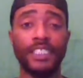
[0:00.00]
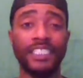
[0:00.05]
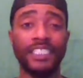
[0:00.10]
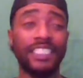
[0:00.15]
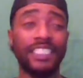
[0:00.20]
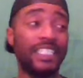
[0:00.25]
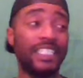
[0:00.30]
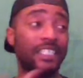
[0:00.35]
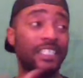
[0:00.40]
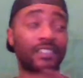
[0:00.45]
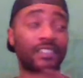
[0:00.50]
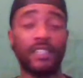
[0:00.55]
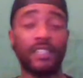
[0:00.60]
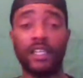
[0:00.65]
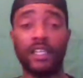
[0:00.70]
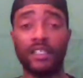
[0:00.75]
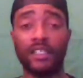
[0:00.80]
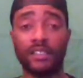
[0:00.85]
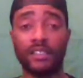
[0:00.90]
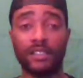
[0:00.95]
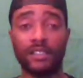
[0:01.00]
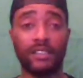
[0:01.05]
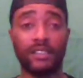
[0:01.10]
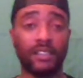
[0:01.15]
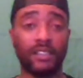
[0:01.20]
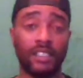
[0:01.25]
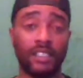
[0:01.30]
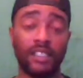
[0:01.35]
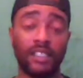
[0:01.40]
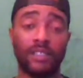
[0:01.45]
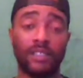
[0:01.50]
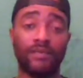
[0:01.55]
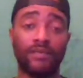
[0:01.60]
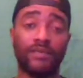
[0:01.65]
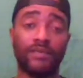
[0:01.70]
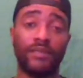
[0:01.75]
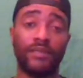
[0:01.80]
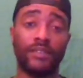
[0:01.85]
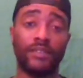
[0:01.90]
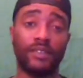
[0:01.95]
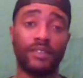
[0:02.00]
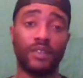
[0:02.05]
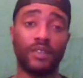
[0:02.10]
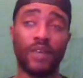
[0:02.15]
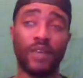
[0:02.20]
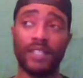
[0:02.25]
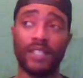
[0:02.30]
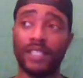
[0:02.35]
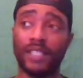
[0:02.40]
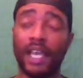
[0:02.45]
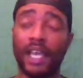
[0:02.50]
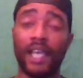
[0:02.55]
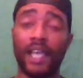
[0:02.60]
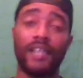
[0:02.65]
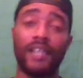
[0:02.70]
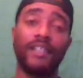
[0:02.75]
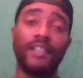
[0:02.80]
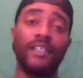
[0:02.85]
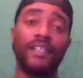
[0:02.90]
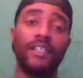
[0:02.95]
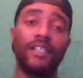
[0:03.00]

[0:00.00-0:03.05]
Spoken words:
The kids scared to live outside.